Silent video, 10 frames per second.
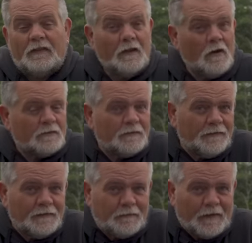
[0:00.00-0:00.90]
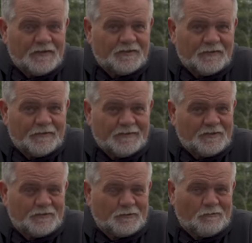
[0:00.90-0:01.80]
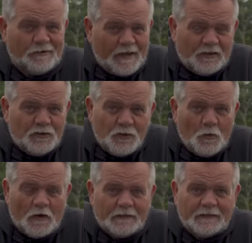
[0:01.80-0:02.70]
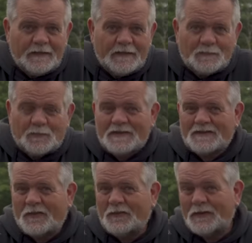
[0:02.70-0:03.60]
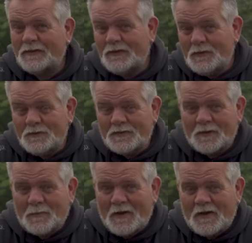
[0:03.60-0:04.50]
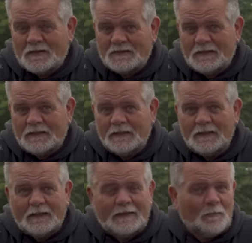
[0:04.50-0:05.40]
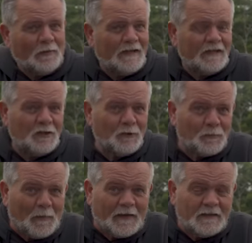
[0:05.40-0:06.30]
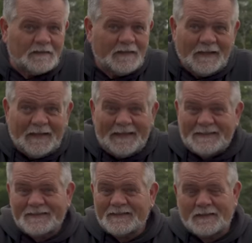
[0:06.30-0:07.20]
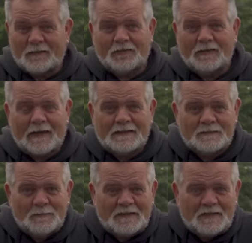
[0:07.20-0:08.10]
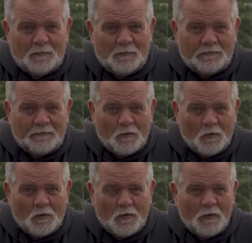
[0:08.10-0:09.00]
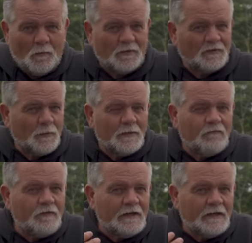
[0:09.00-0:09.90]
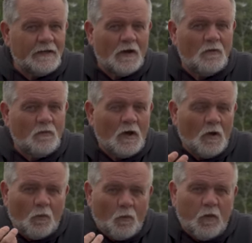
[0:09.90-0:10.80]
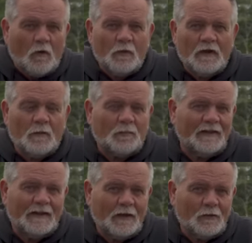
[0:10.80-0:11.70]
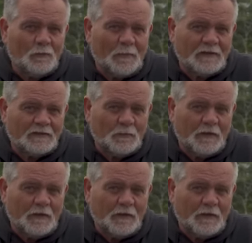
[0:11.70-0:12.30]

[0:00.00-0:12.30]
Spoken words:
The art of innovation is just to create new ideas, bring something new to the party. Now, blinging your hook baits isn't something that hasn't been done before, but do we really know what we are blinging our hook baits